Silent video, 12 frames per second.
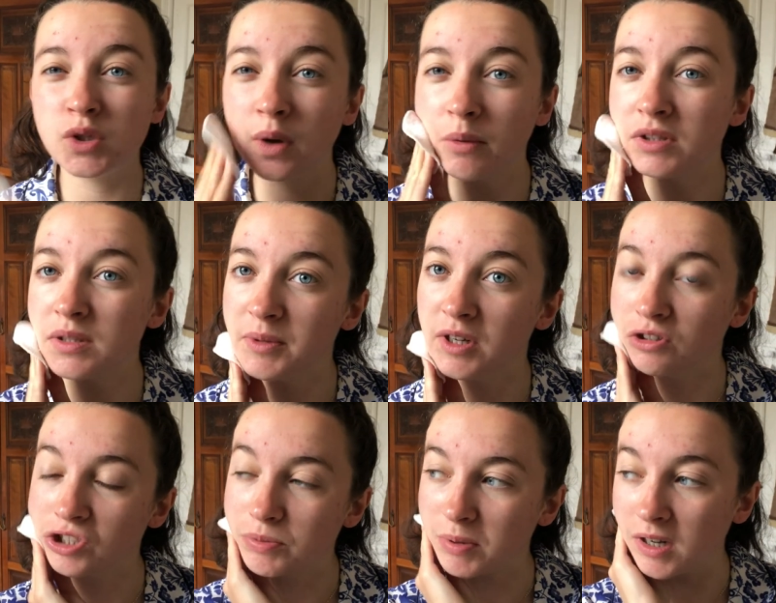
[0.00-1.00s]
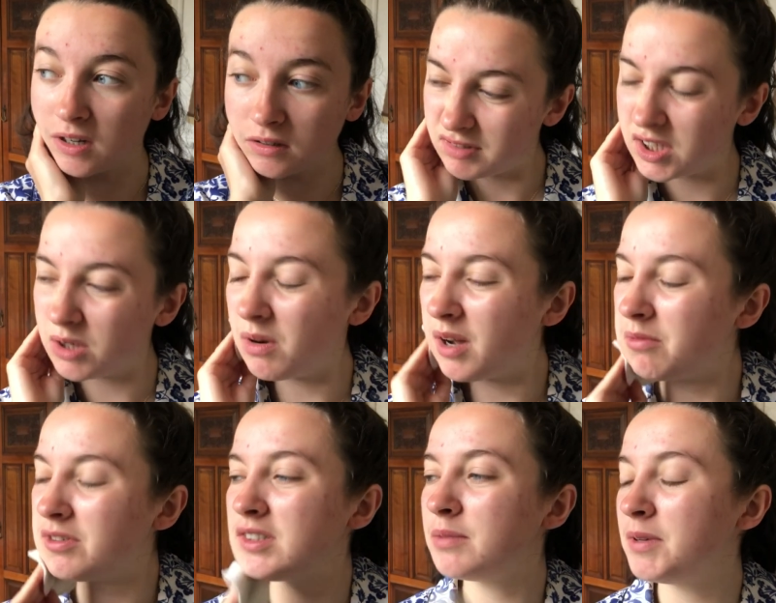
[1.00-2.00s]
I want to be an entrepreneur? Do I
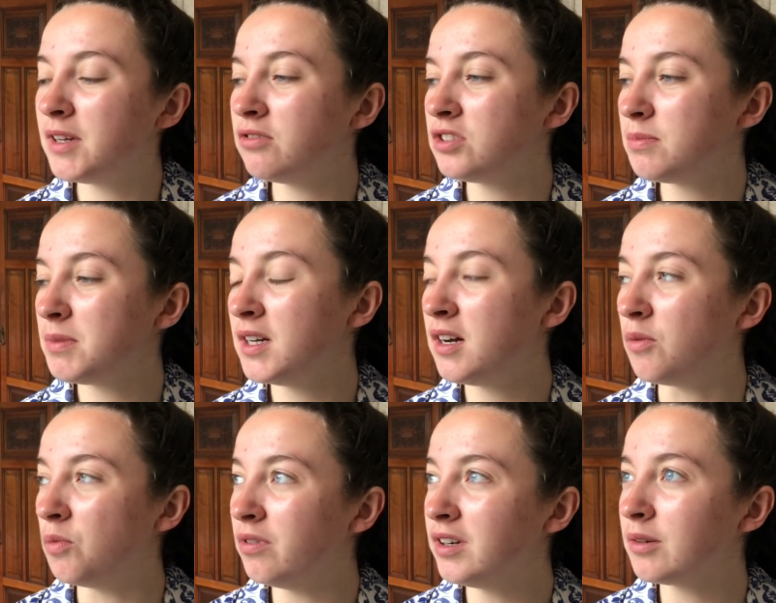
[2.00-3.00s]
want to be an entrepreneur? What a